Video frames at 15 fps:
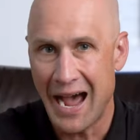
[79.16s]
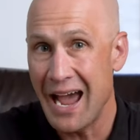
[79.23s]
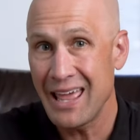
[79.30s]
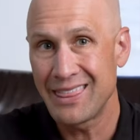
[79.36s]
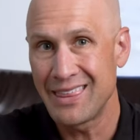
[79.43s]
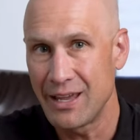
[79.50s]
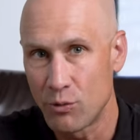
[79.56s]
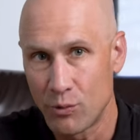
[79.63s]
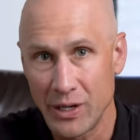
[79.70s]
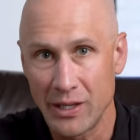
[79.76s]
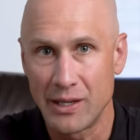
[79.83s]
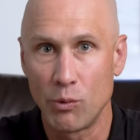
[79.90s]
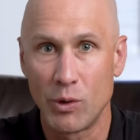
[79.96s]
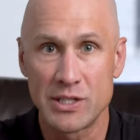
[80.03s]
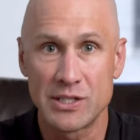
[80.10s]
I think
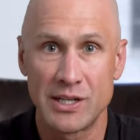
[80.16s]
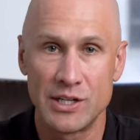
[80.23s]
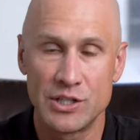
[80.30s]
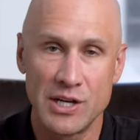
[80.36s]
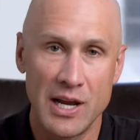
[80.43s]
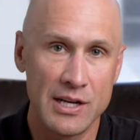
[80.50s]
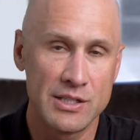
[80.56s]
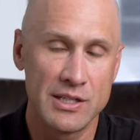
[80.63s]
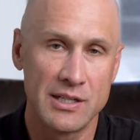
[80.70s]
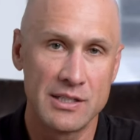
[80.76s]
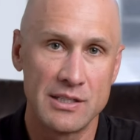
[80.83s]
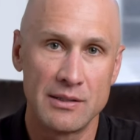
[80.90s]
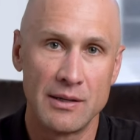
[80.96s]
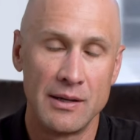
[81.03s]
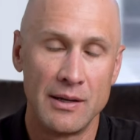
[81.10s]
really what's going to change
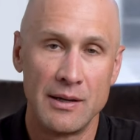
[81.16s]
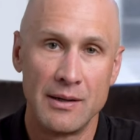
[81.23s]
is